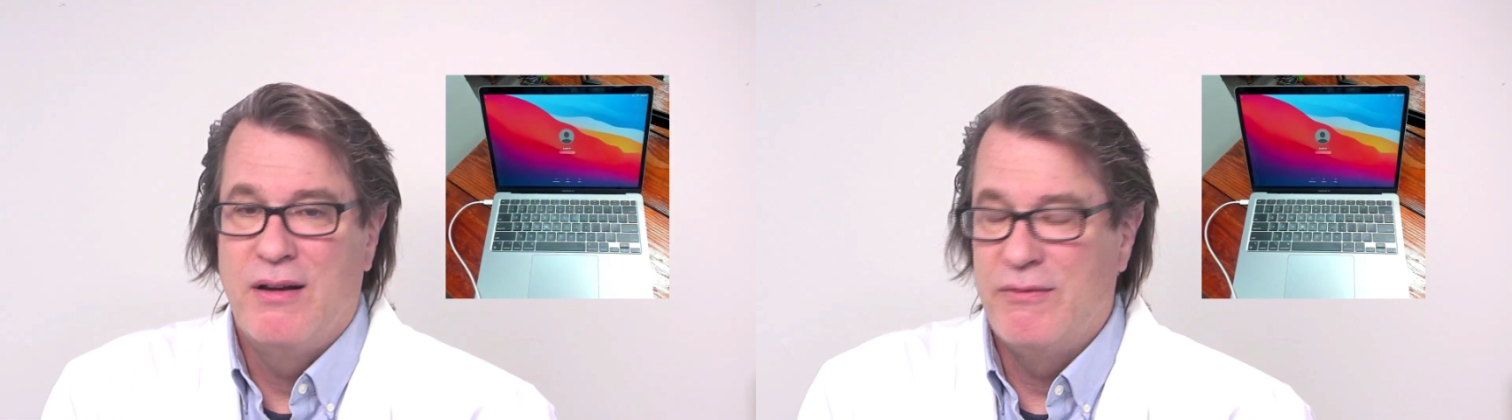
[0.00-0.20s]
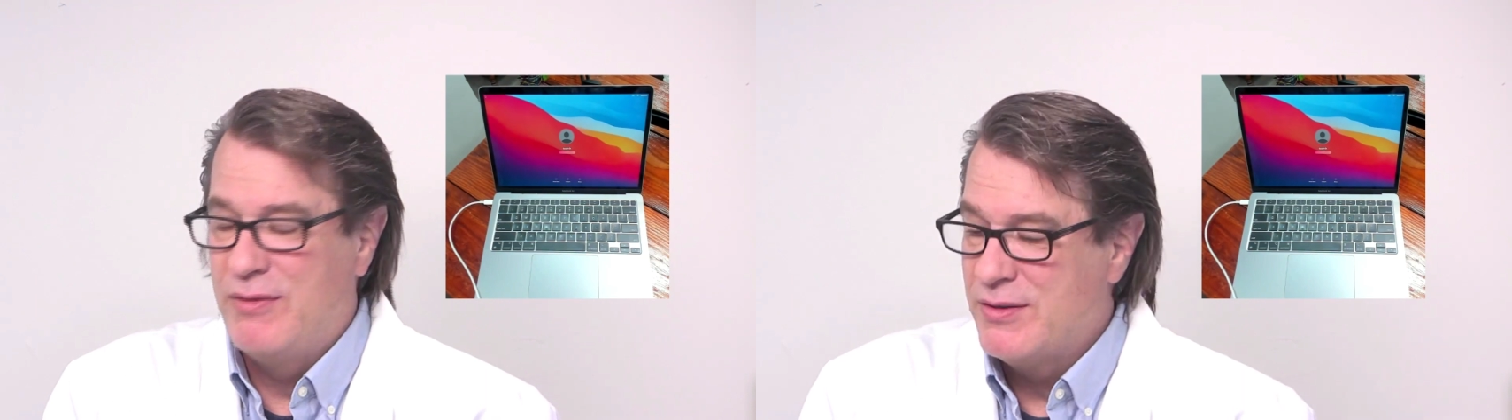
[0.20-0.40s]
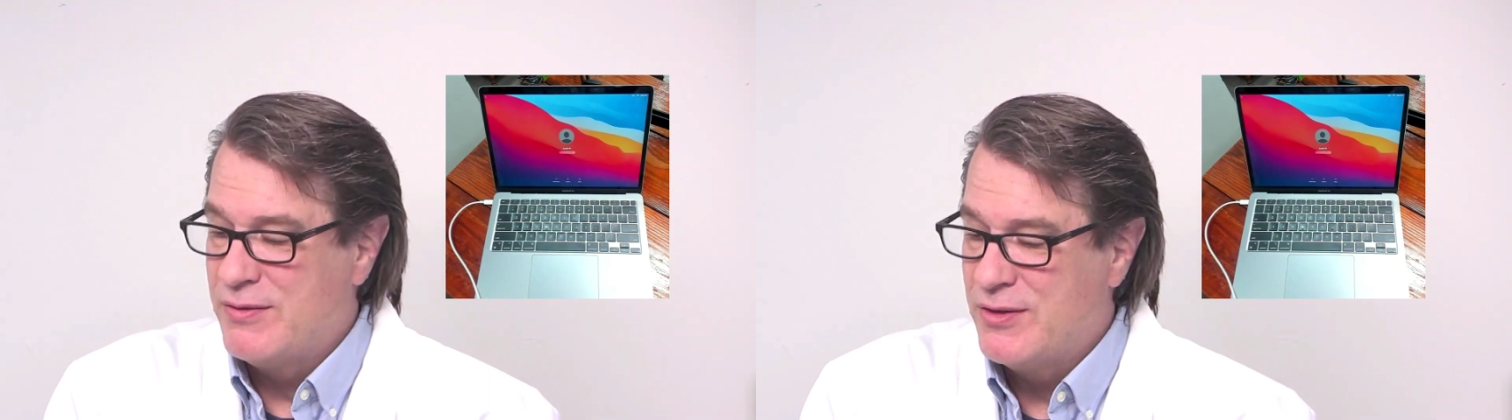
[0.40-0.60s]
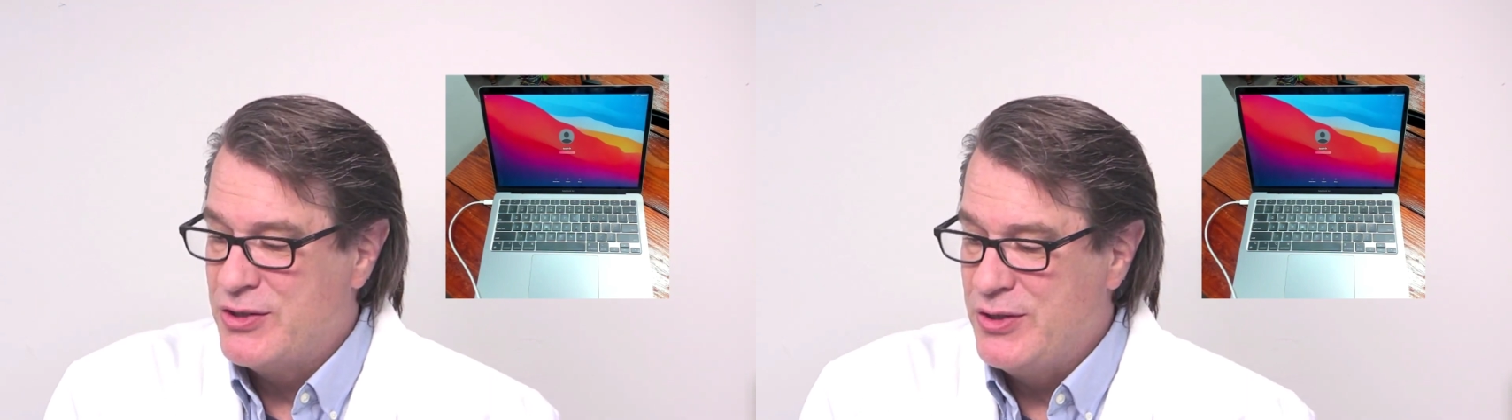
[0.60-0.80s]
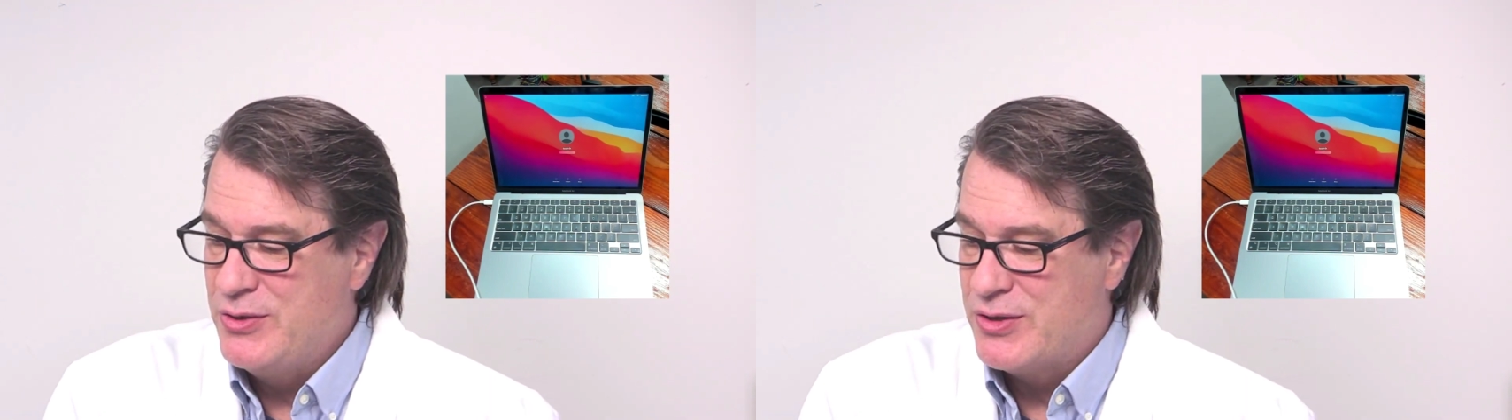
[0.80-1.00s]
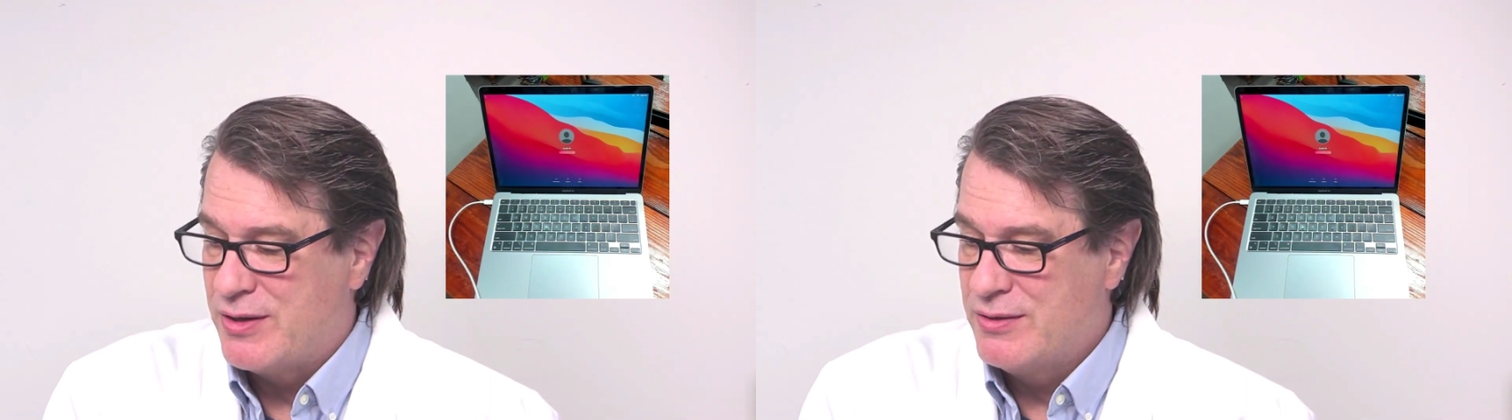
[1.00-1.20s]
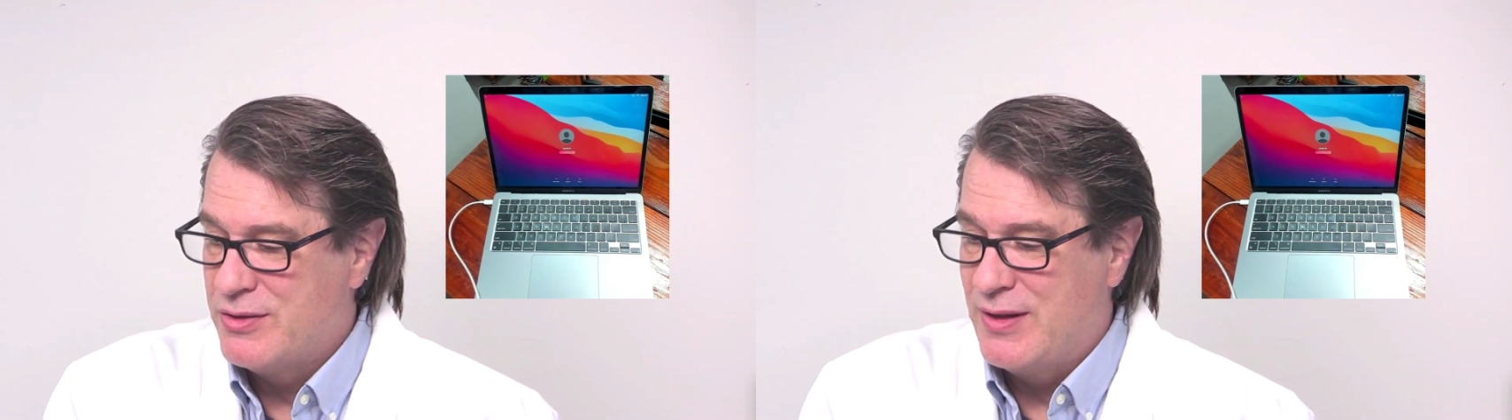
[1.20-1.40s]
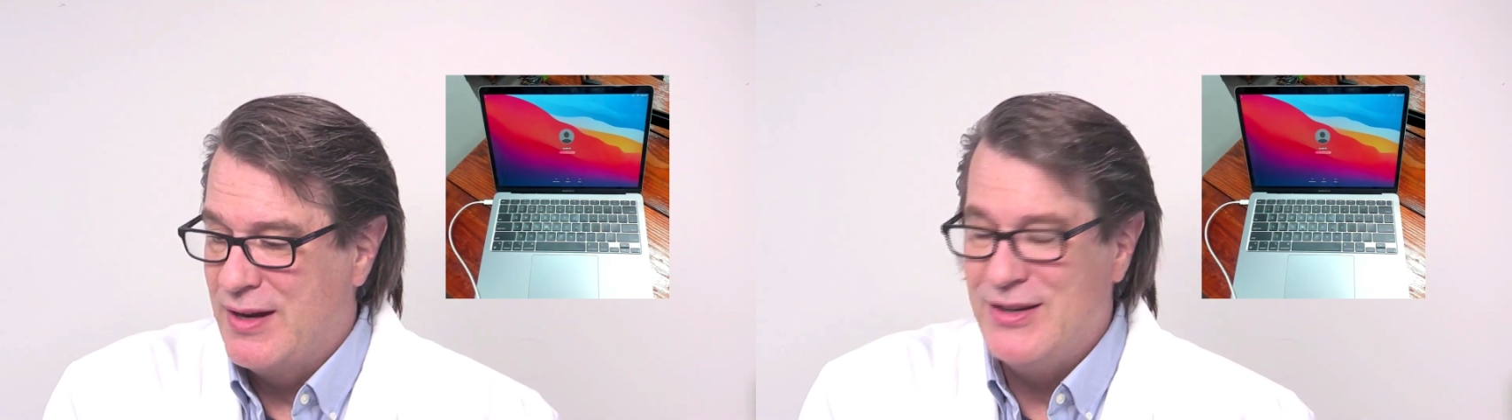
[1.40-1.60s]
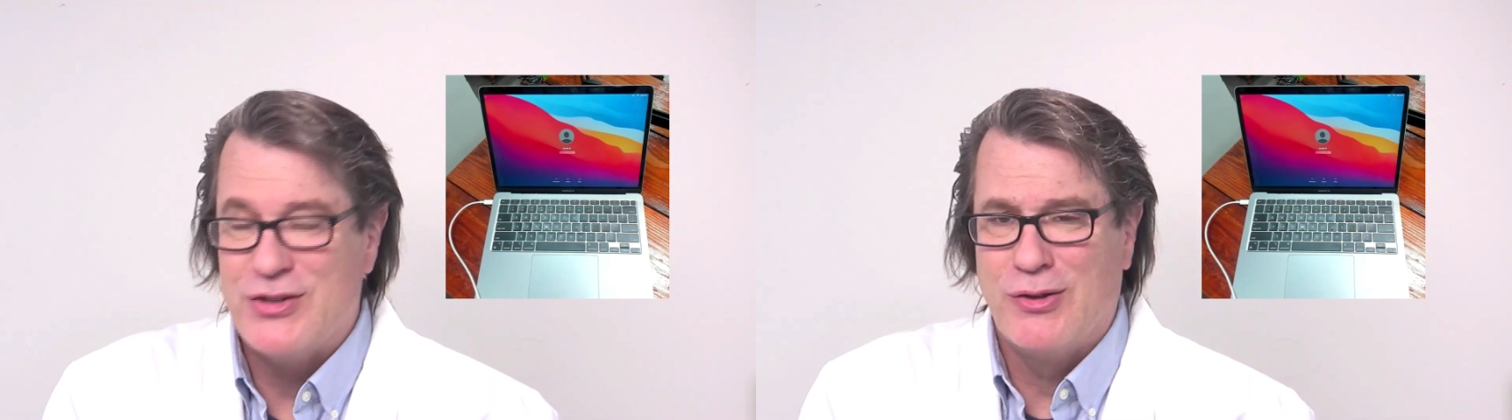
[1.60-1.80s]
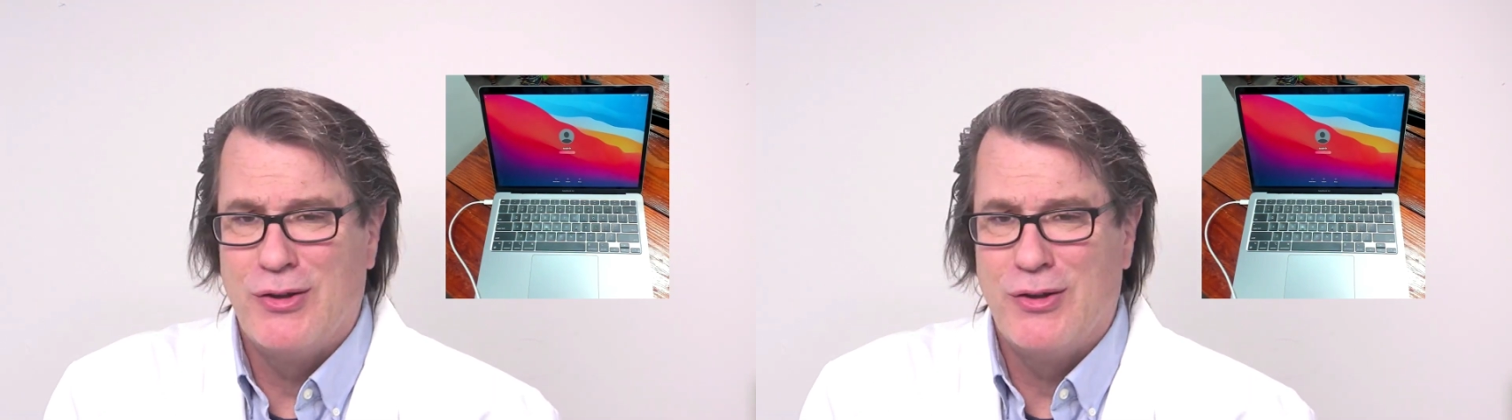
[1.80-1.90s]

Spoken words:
for this first user, so that initial